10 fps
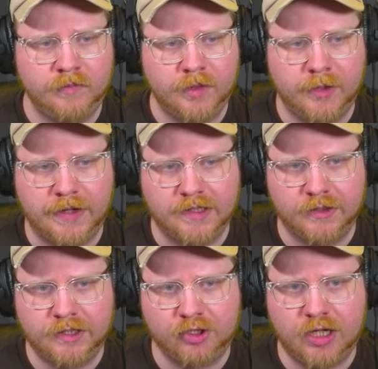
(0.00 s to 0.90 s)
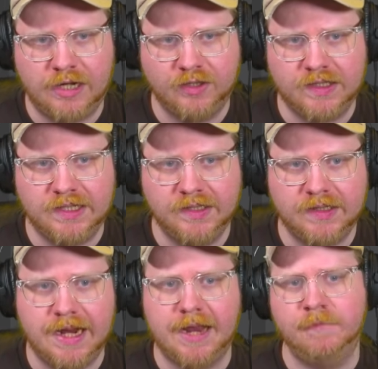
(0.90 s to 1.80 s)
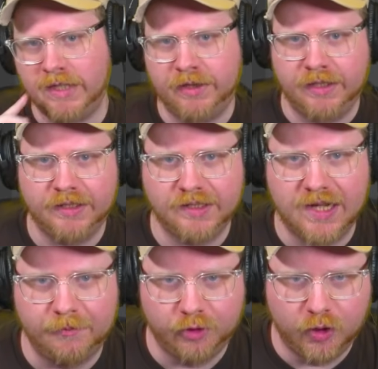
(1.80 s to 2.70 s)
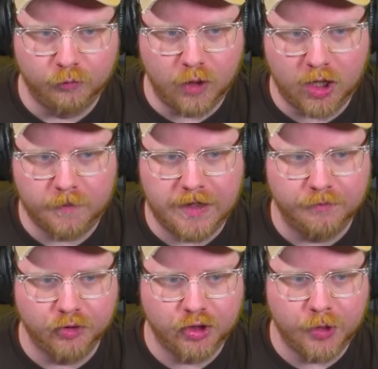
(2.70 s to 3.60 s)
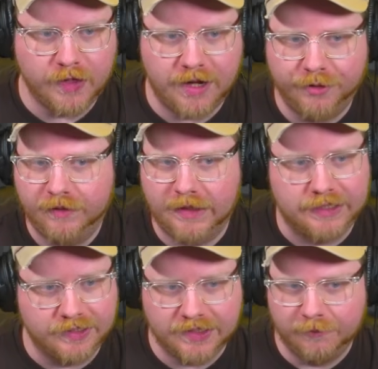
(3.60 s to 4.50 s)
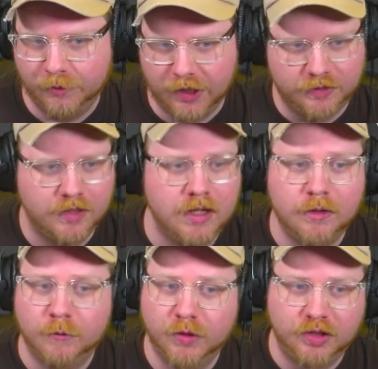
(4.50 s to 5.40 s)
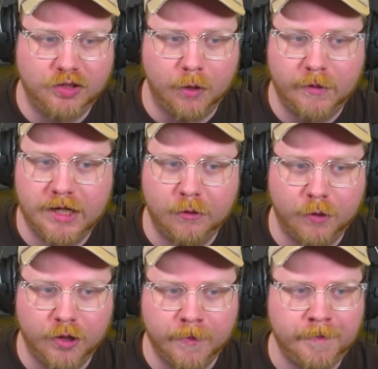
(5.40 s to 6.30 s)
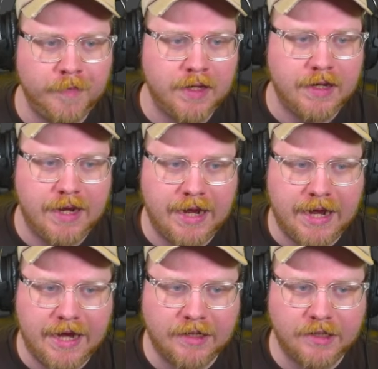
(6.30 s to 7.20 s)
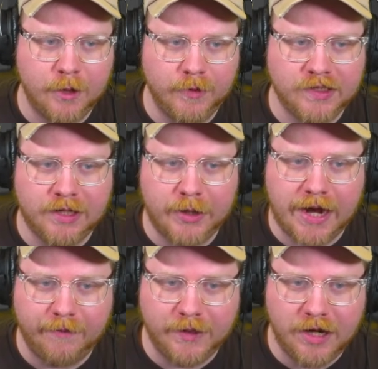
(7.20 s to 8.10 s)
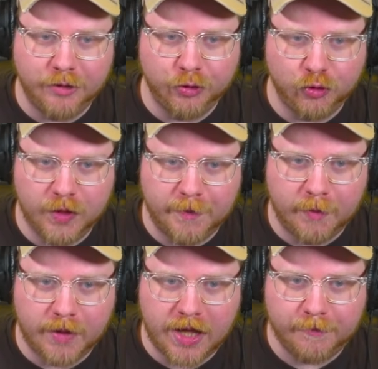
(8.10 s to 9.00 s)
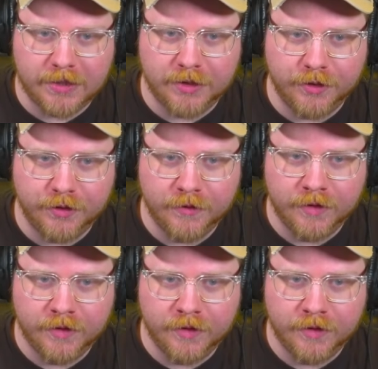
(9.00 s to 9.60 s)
All right, so let's change scenes again. I think this time we'll go rock, paper, showdown. Like I said, we're just going in order. And notice how I have another triple bop here